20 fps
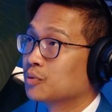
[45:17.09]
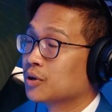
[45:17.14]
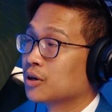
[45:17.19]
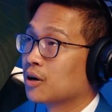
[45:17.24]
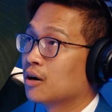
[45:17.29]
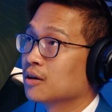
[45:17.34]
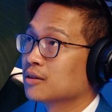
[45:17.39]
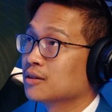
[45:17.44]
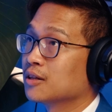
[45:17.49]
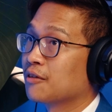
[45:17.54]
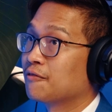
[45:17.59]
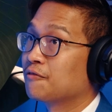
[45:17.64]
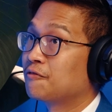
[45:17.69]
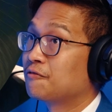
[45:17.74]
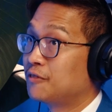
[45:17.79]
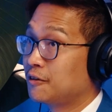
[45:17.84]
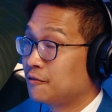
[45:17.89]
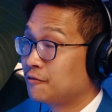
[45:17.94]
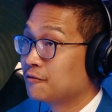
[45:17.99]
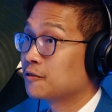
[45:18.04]
we're on the
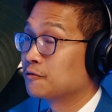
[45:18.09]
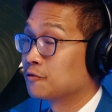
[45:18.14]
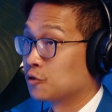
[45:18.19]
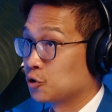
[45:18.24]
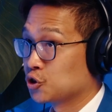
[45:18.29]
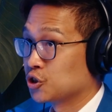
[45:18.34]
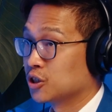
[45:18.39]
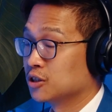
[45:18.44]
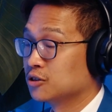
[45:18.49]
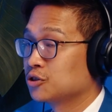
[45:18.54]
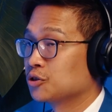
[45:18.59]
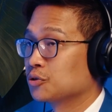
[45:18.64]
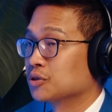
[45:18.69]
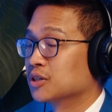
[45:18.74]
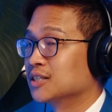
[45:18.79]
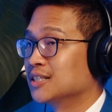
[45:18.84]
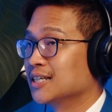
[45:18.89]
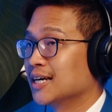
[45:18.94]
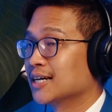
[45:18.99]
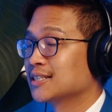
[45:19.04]
fifth version, so
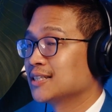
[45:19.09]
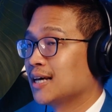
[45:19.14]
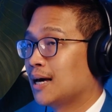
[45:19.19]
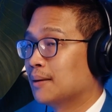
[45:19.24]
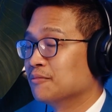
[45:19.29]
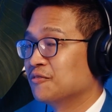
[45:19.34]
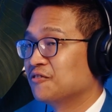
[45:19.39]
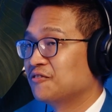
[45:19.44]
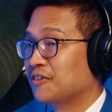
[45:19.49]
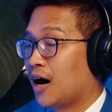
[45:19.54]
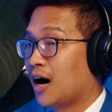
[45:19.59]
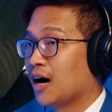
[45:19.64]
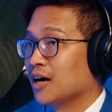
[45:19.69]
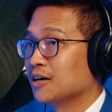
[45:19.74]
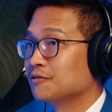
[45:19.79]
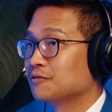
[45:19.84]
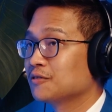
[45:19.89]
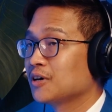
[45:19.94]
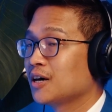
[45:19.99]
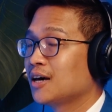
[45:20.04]
the
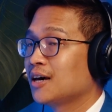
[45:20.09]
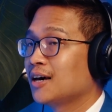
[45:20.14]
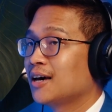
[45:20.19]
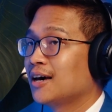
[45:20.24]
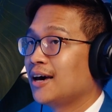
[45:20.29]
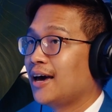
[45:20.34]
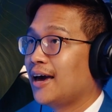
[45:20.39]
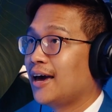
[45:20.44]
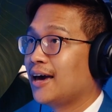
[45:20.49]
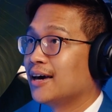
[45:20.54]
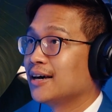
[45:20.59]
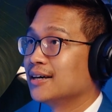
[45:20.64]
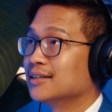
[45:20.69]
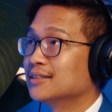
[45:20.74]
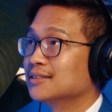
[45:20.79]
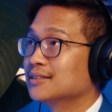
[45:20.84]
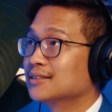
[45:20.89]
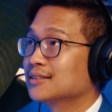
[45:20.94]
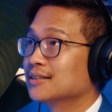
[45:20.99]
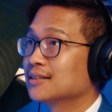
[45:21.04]
DSM-5,
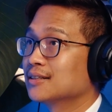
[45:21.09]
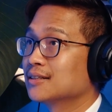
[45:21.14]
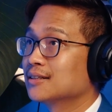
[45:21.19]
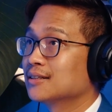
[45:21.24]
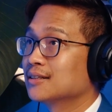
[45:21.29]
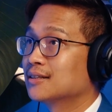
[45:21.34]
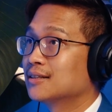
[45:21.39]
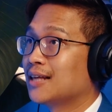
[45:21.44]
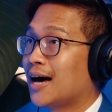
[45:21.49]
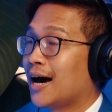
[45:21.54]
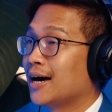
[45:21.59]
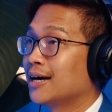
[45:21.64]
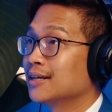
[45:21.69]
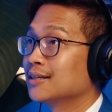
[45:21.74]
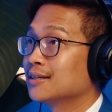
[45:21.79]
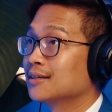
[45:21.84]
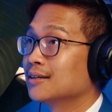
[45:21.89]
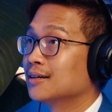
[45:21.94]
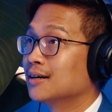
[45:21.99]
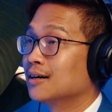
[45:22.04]
and
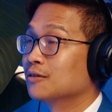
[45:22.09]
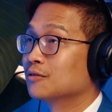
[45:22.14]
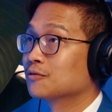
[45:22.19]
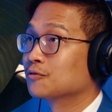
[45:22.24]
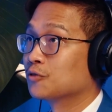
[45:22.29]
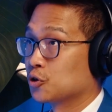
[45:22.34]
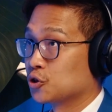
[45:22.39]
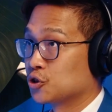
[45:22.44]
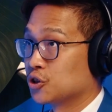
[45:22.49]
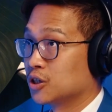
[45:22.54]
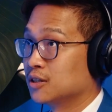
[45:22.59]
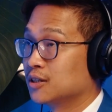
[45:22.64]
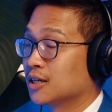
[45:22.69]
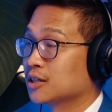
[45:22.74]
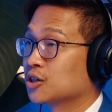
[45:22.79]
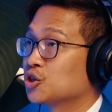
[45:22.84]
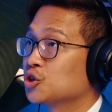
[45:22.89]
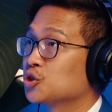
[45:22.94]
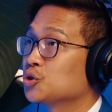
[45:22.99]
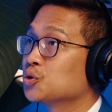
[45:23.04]
that version
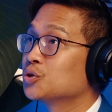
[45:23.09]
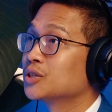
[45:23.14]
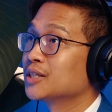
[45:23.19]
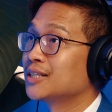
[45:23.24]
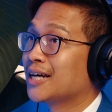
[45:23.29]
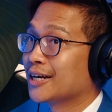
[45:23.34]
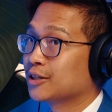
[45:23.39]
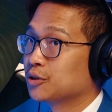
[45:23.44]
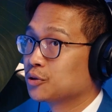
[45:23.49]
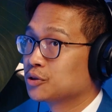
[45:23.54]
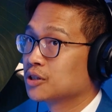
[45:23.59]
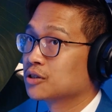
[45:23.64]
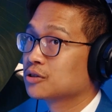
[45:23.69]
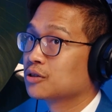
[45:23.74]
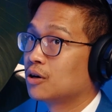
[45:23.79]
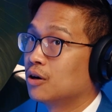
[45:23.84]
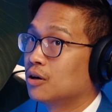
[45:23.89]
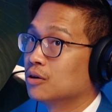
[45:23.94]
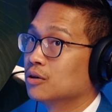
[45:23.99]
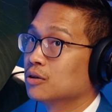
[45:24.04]
includes a diagnosis
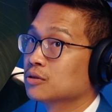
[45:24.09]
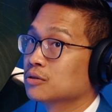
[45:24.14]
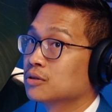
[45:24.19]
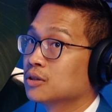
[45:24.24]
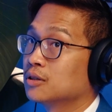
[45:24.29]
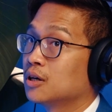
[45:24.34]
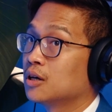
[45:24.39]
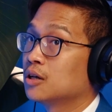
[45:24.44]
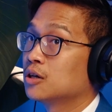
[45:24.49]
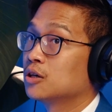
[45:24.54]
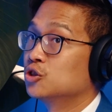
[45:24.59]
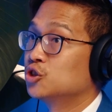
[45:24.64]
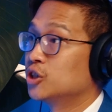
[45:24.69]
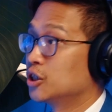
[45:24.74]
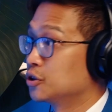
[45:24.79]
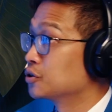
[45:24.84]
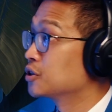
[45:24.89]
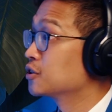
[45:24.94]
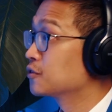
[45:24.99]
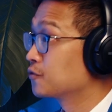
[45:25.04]
called
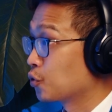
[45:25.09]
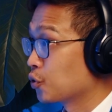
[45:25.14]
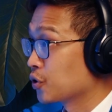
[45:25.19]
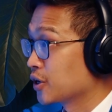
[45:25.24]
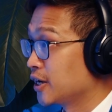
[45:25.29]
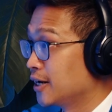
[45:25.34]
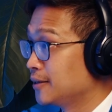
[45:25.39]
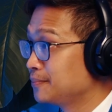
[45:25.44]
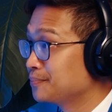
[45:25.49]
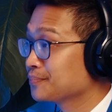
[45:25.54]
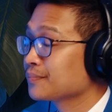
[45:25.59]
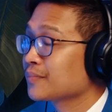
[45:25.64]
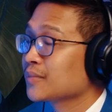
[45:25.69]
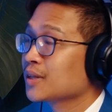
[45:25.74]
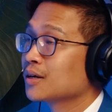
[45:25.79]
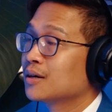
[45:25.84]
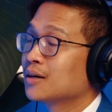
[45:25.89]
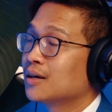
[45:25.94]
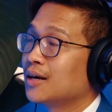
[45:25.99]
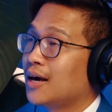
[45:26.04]
gender dysphoria,
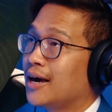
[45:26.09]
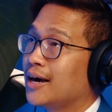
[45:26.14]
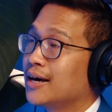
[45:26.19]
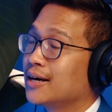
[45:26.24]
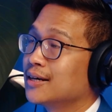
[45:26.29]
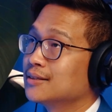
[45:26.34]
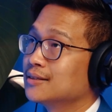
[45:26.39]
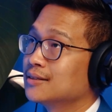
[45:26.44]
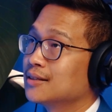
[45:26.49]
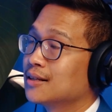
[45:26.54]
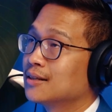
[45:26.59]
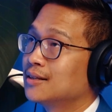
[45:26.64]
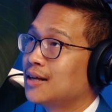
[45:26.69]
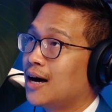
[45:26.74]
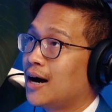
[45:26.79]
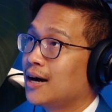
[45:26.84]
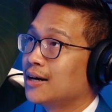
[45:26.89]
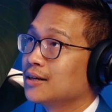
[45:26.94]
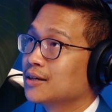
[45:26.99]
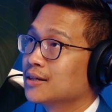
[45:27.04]
and
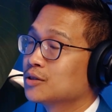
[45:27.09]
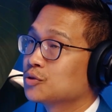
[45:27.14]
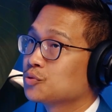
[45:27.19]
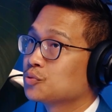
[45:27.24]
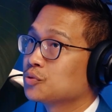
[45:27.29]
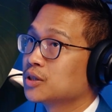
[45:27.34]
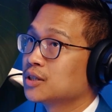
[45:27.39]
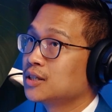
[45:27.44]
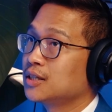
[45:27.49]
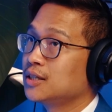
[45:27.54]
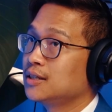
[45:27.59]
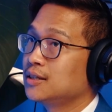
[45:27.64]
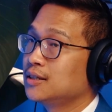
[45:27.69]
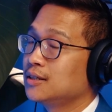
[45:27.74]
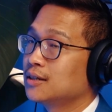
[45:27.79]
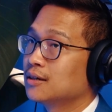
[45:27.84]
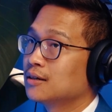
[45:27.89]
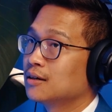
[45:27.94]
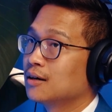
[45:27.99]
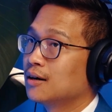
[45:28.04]
that is
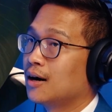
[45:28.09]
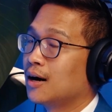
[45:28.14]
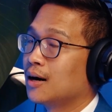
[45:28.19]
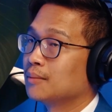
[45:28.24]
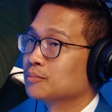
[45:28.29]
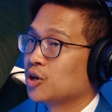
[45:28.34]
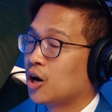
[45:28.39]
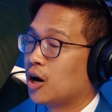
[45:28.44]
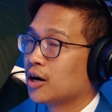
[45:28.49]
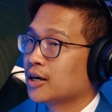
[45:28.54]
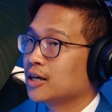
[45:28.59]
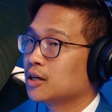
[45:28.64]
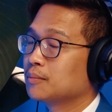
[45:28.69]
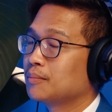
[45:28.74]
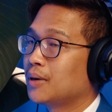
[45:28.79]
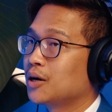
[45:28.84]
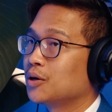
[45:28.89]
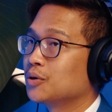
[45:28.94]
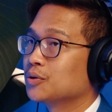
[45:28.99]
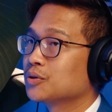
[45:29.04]
really talking
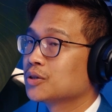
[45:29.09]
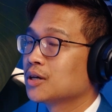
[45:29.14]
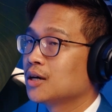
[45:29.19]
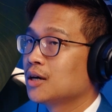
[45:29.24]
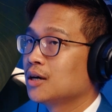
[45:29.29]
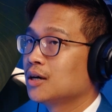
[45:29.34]
about